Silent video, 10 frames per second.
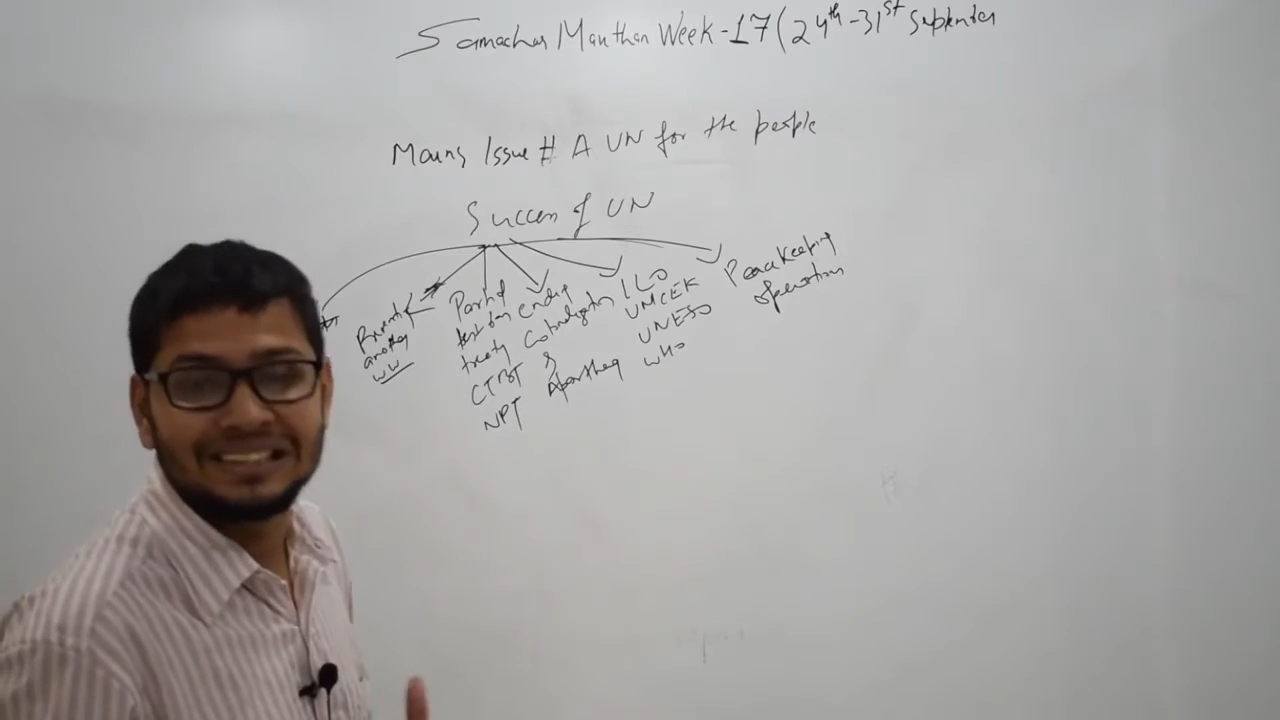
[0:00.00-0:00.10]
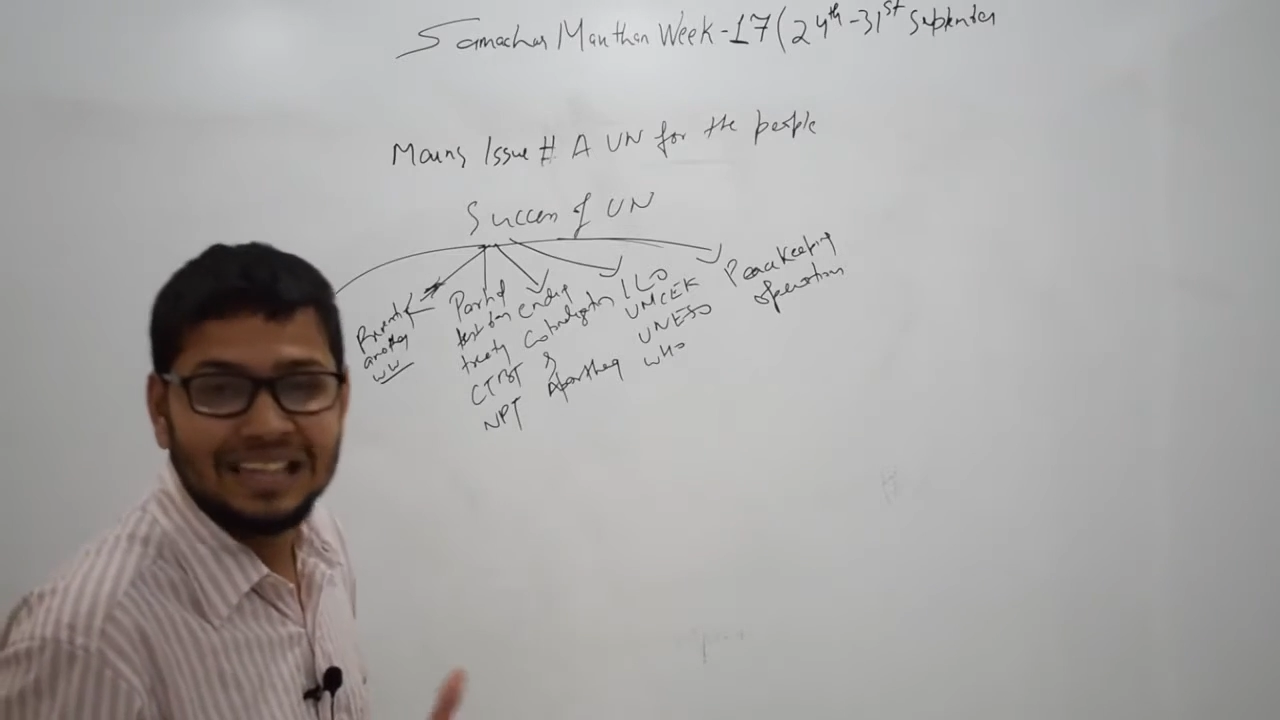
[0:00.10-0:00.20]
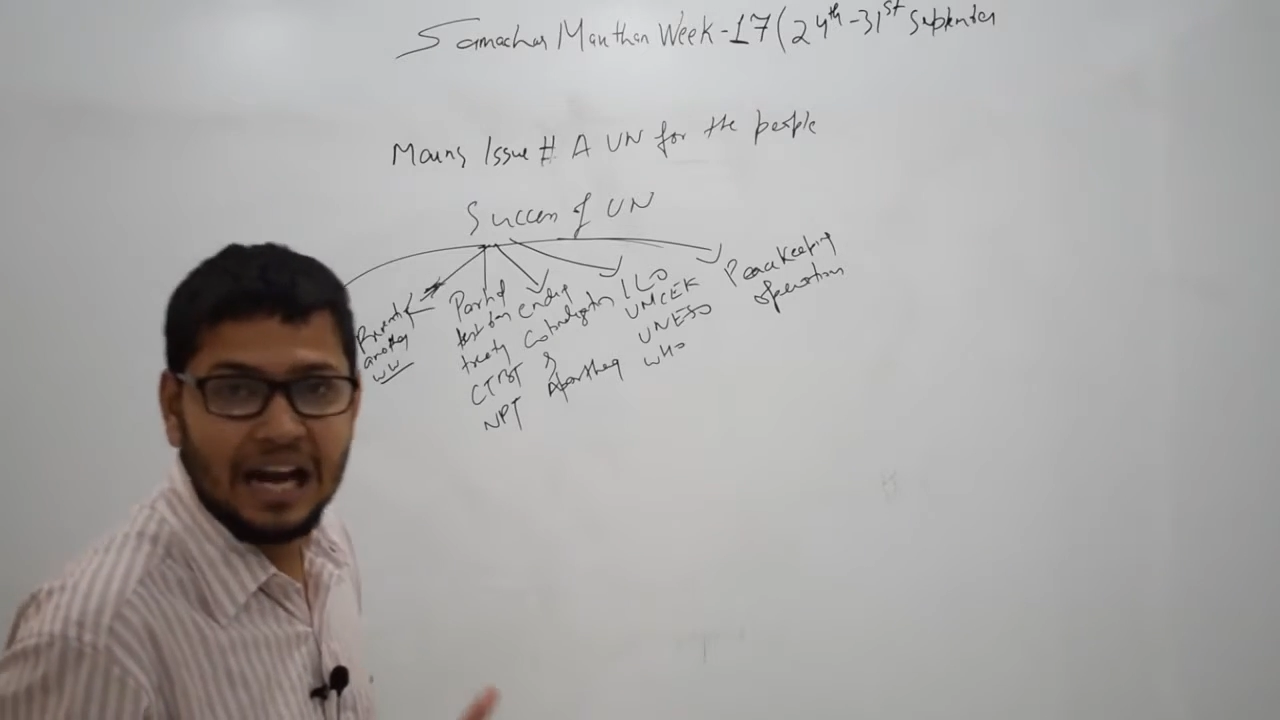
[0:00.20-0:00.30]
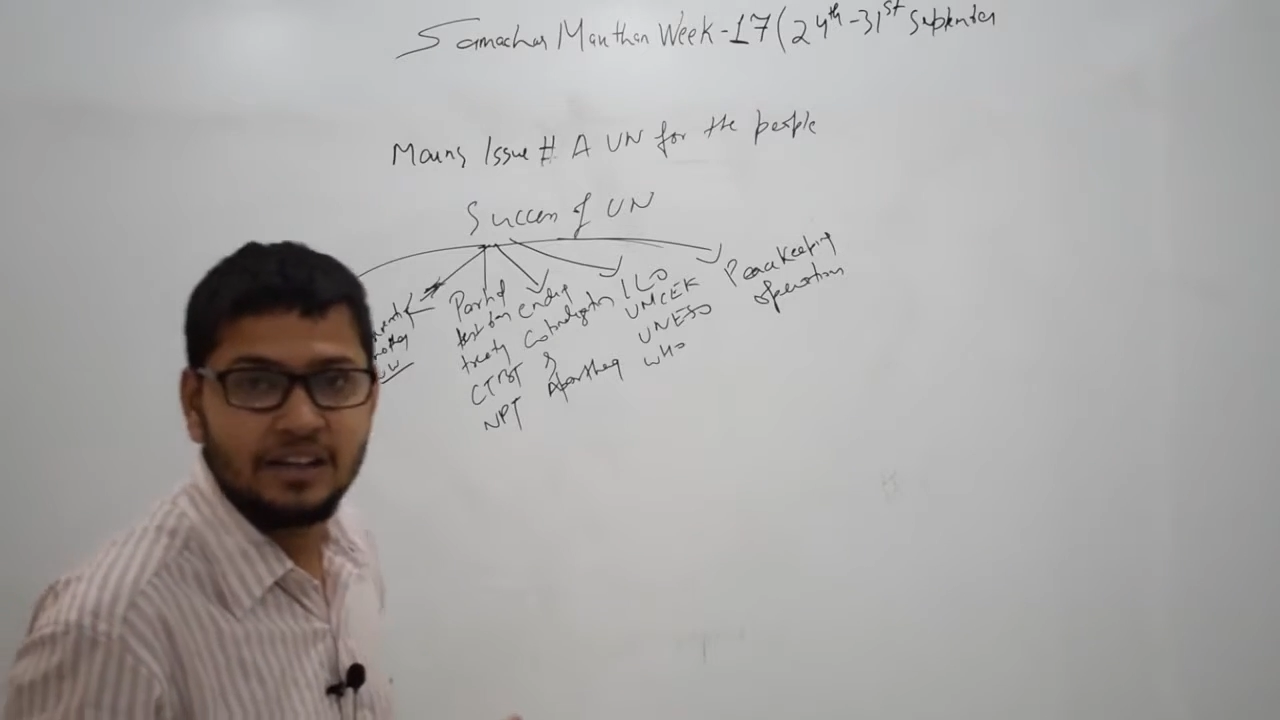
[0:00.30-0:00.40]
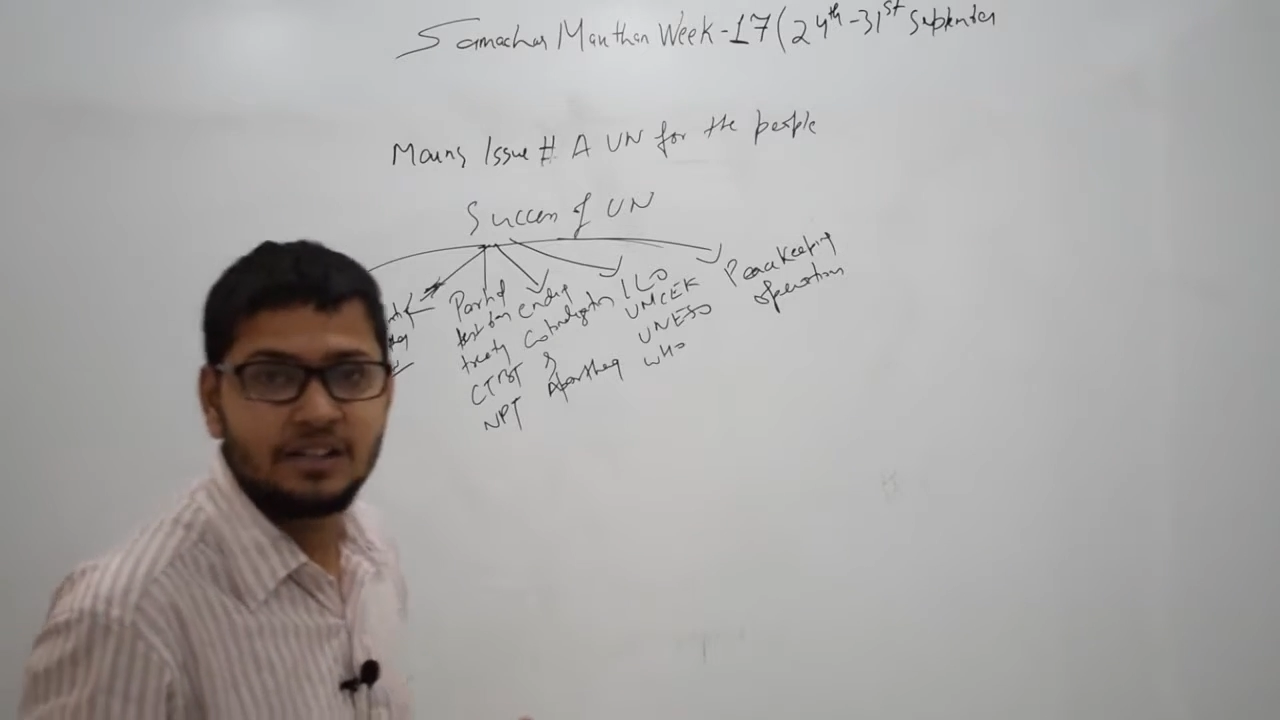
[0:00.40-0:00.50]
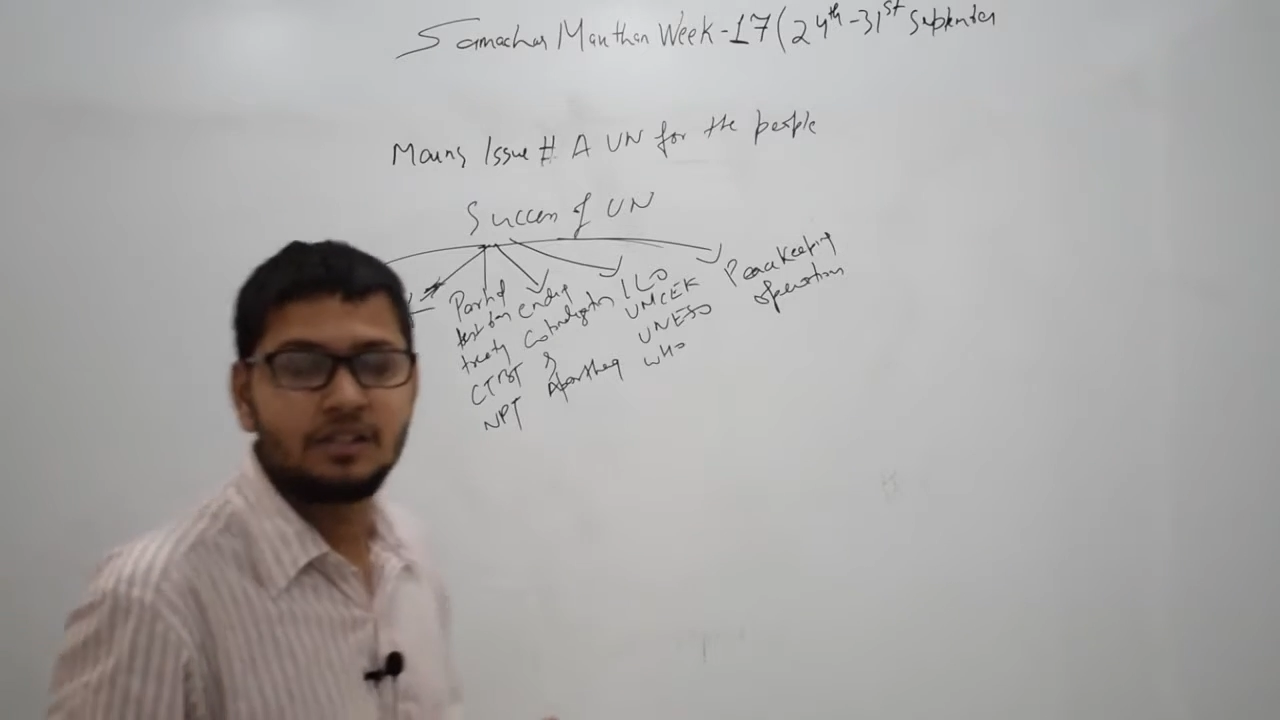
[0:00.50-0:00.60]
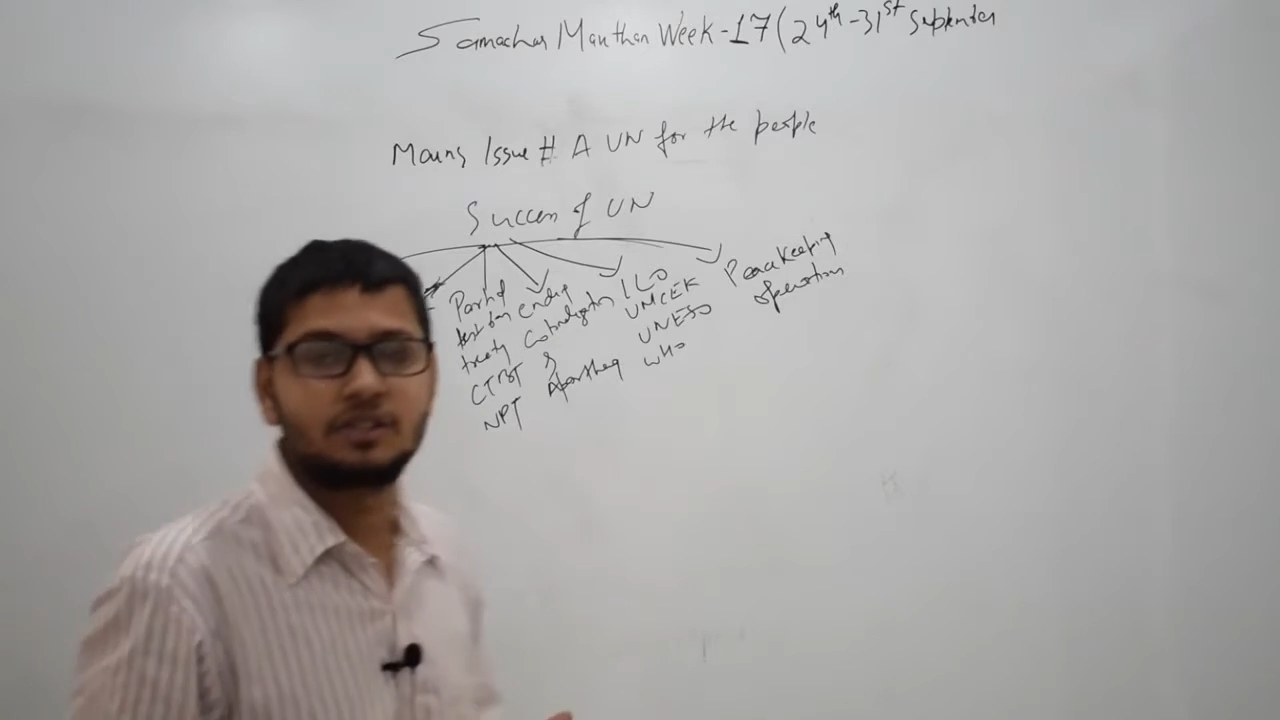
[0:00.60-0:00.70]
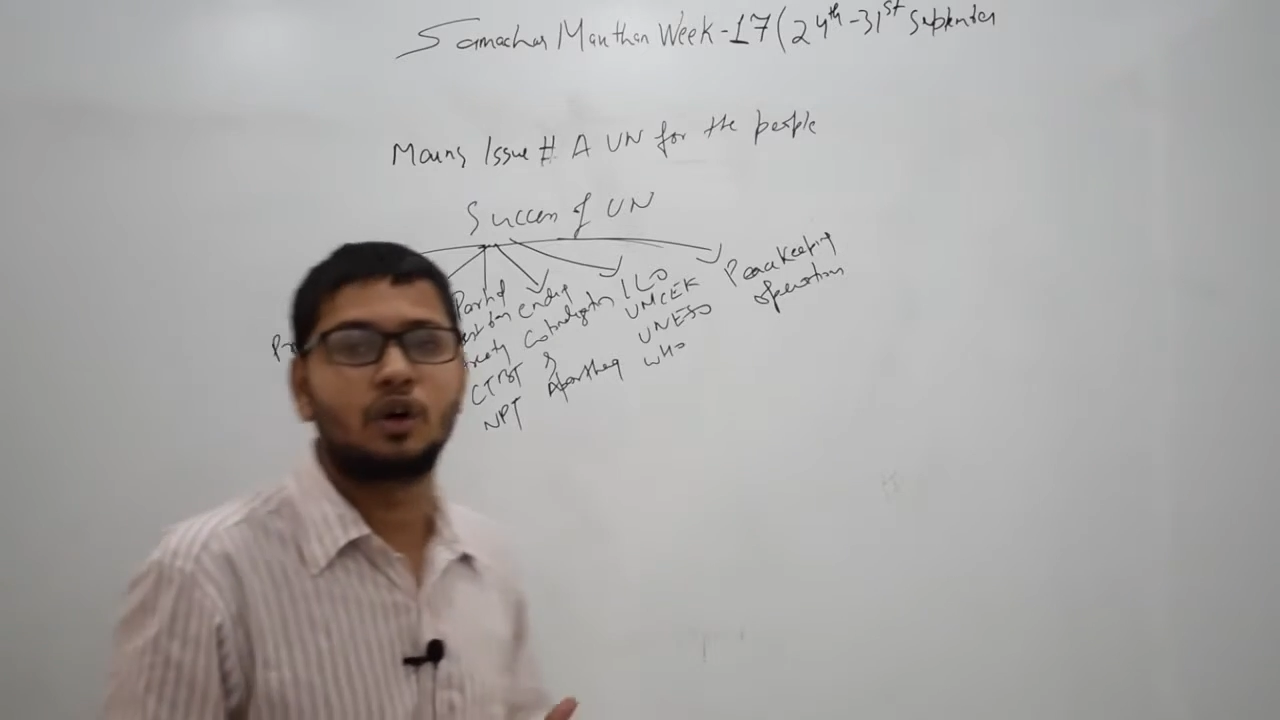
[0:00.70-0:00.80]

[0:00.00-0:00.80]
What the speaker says: sanctions